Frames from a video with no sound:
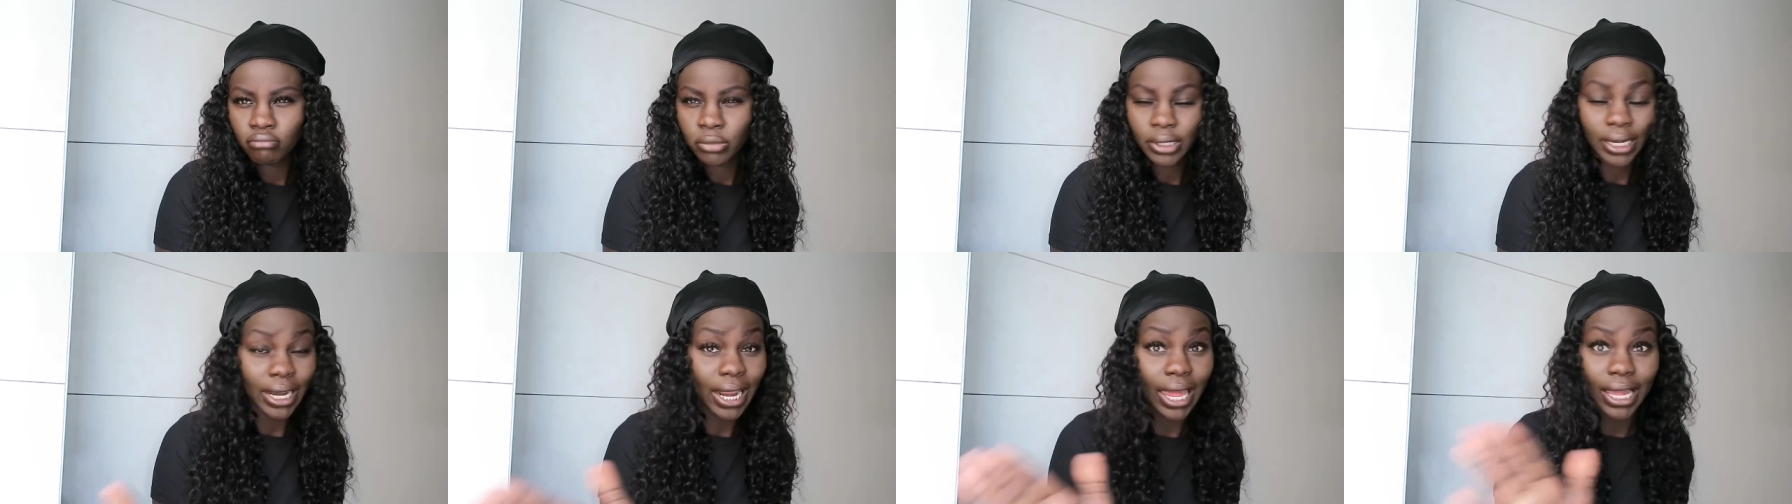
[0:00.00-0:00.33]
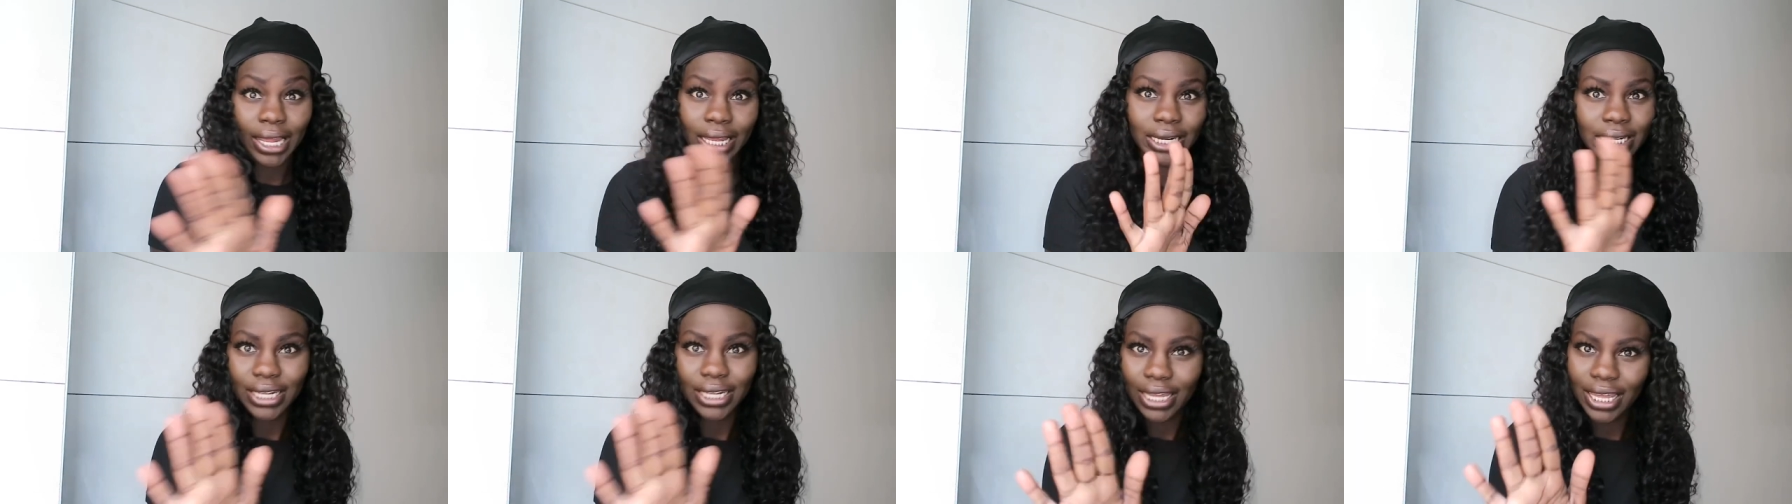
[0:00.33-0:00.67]

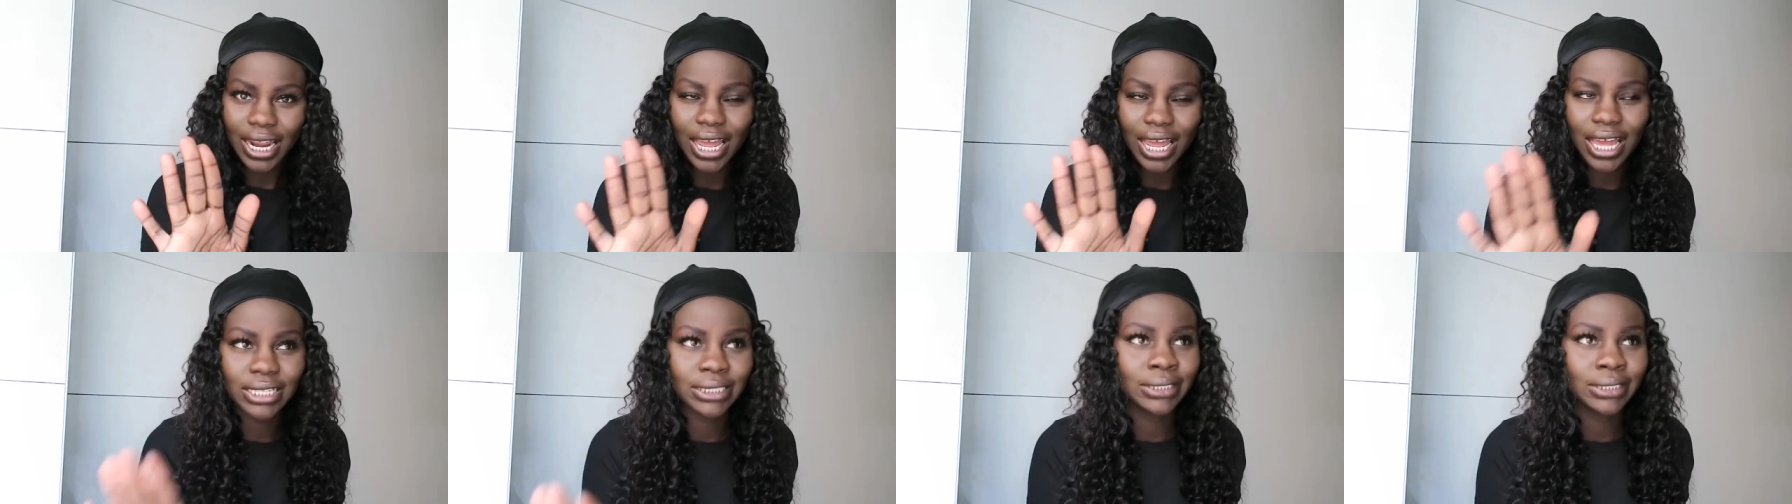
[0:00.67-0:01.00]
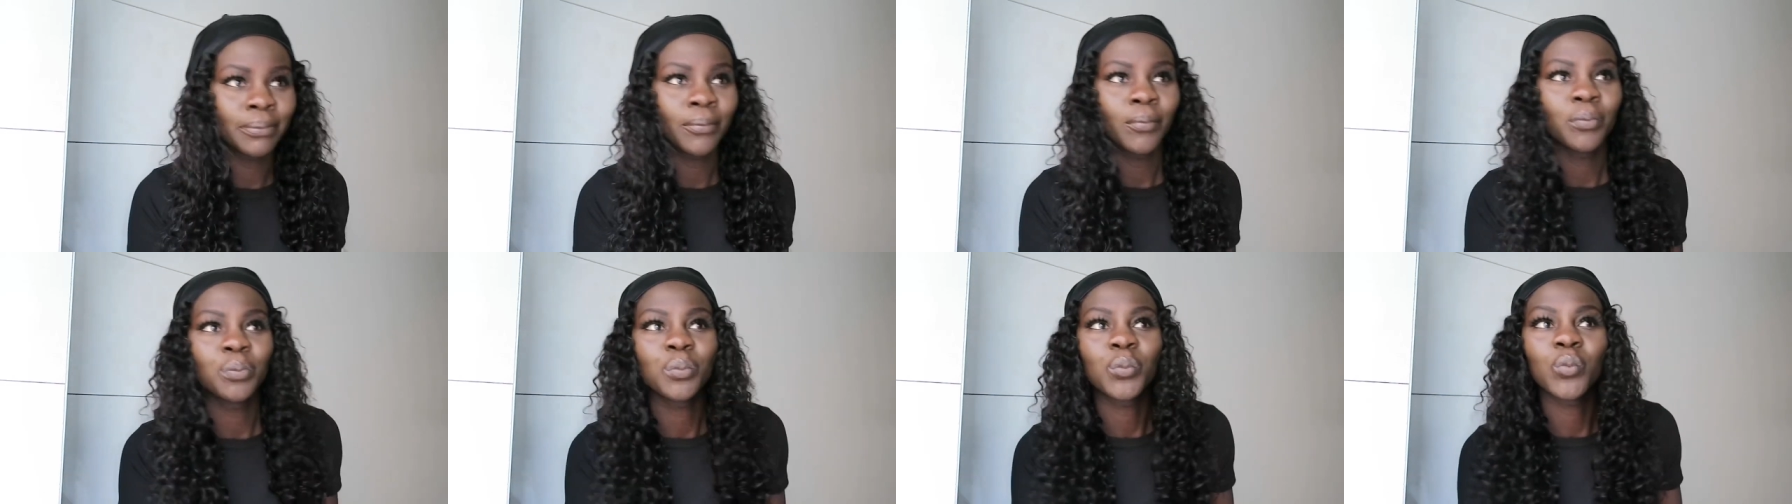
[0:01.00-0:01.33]
like dead ass,
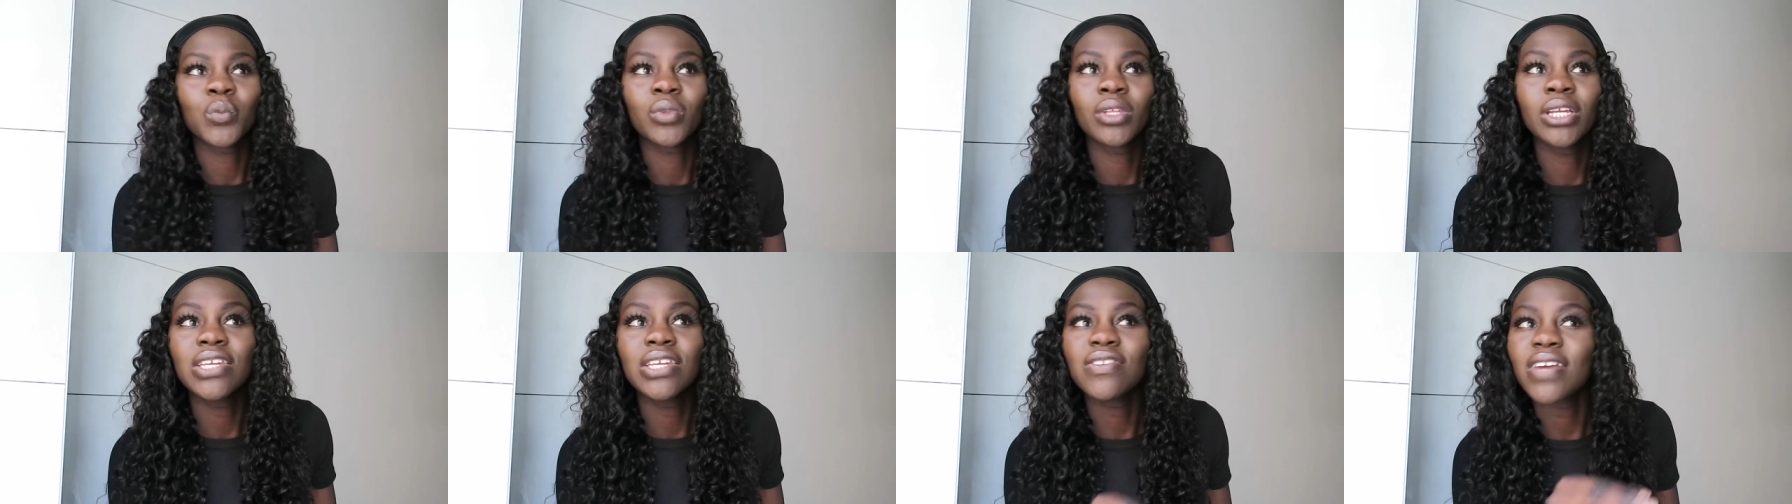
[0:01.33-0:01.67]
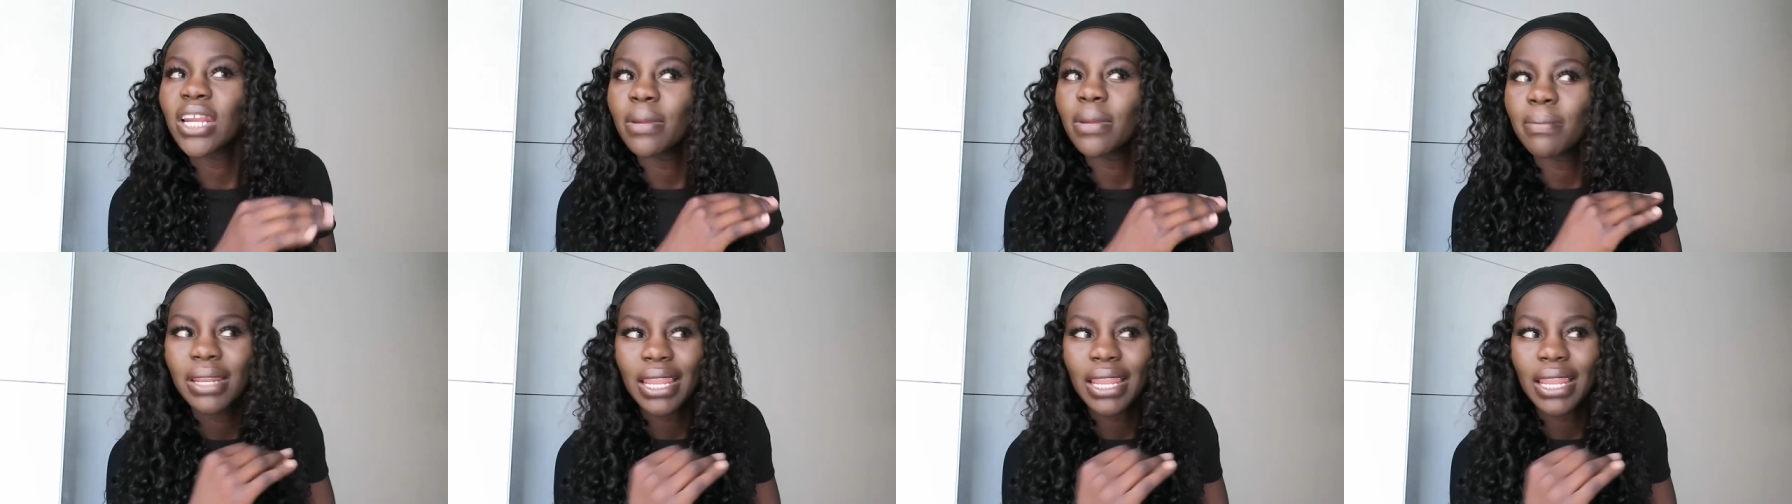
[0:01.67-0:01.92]
trying to be